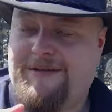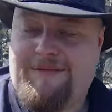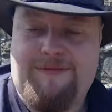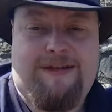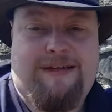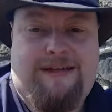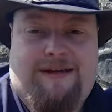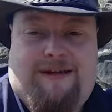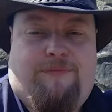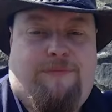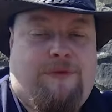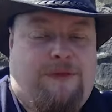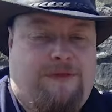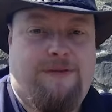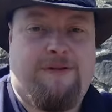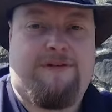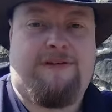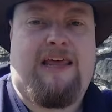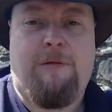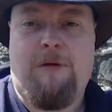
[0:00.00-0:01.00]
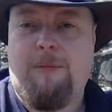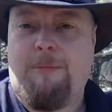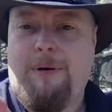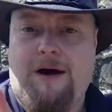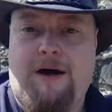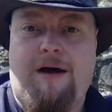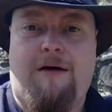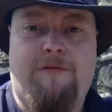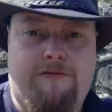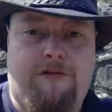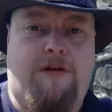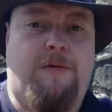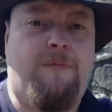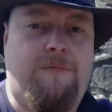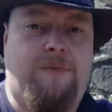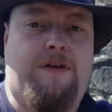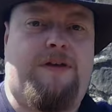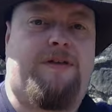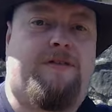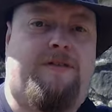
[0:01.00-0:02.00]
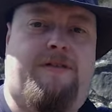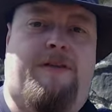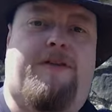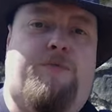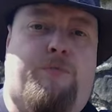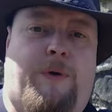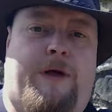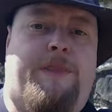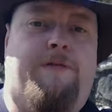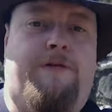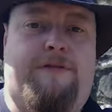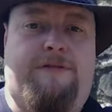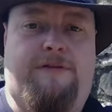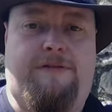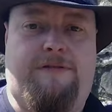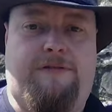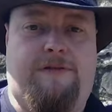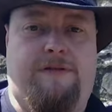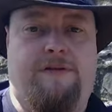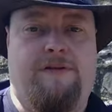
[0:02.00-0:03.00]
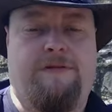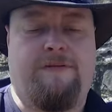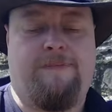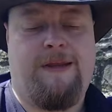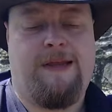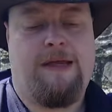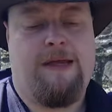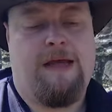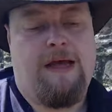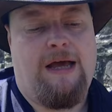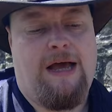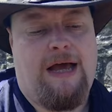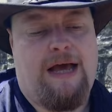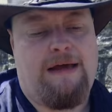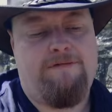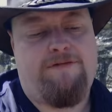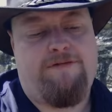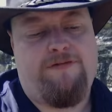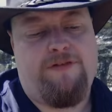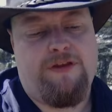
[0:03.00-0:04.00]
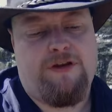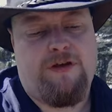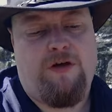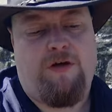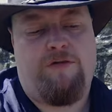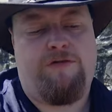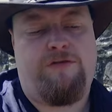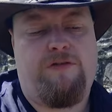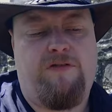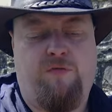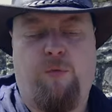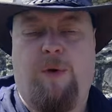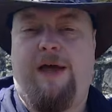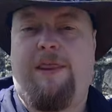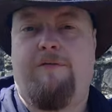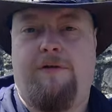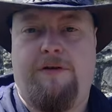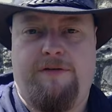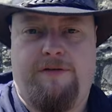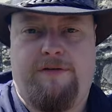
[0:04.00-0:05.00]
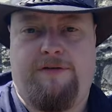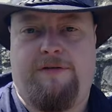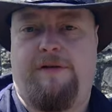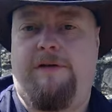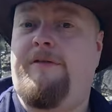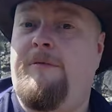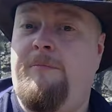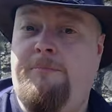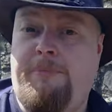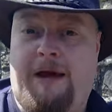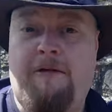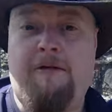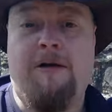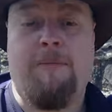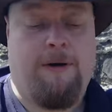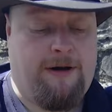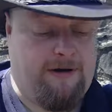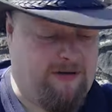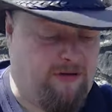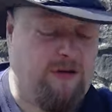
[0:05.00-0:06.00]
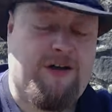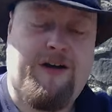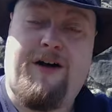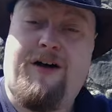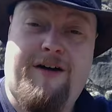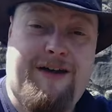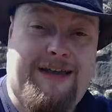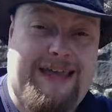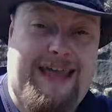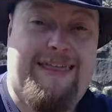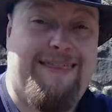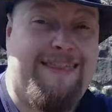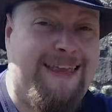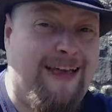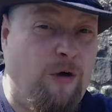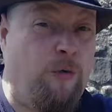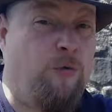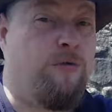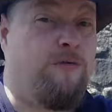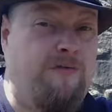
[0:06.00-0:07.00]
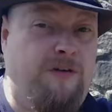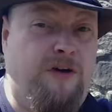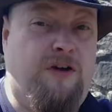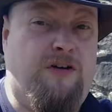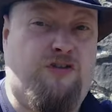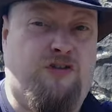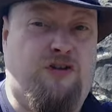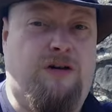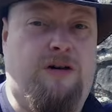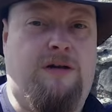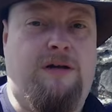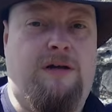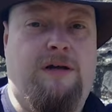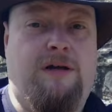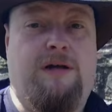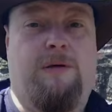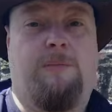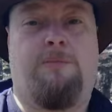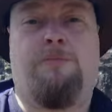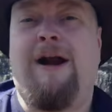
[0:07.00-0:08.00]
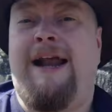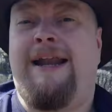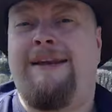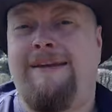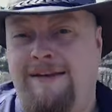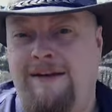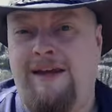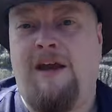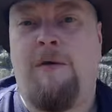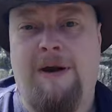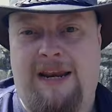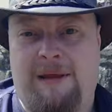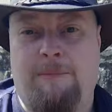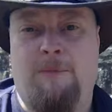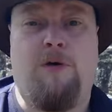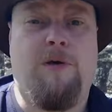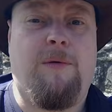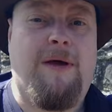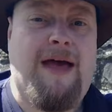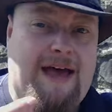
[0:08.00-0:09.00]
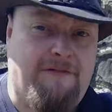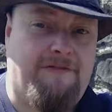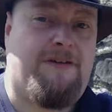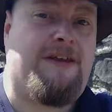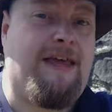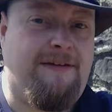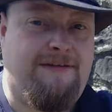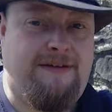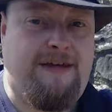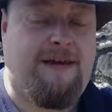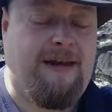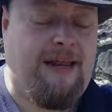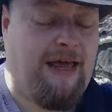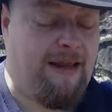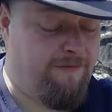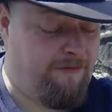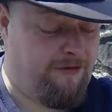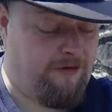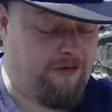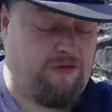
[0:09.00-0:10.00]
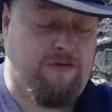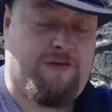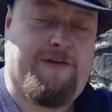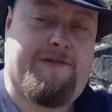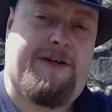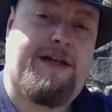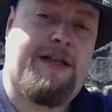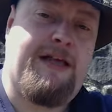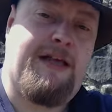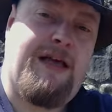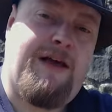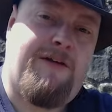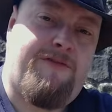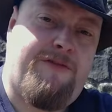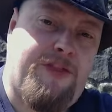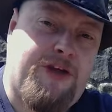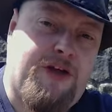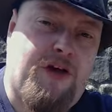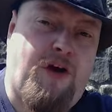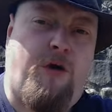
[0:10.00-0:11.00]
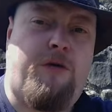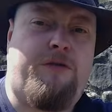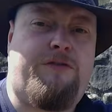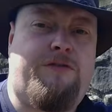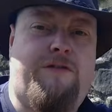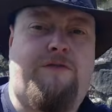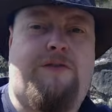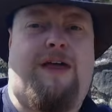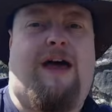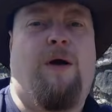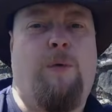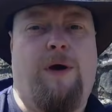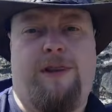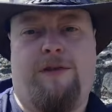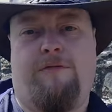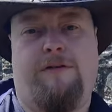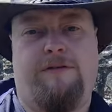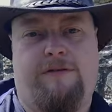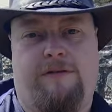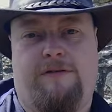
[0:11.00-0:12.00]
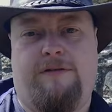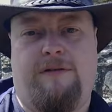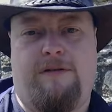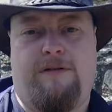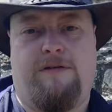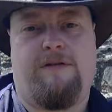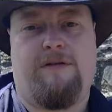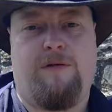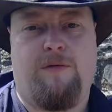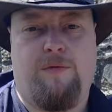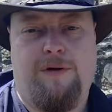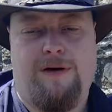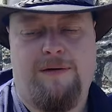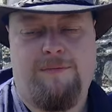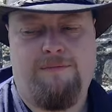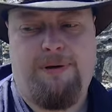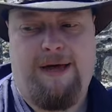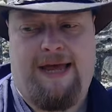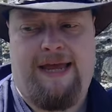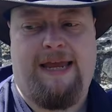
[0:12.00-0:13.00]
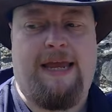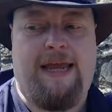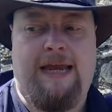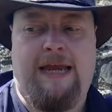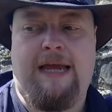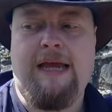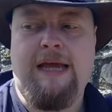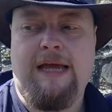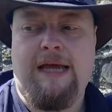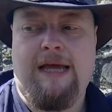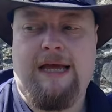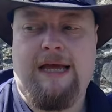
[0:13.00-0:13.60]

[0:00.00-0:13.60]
you know, the same apart from this weather resistance. And for the cost of weather resistance, bear in mind you can't get the old version brand new anymore, you have to get secondhand versions of it. For the cost of that weather resistance, you are paying